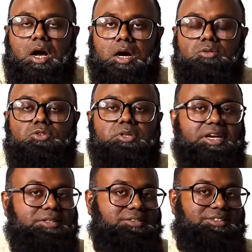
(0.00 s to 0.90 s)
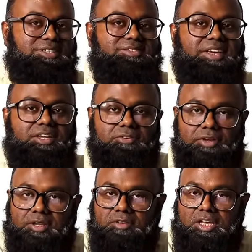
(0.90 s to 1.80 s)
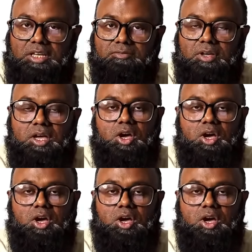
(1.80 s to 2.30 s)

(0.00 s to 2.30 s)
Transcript: how to get the second derivative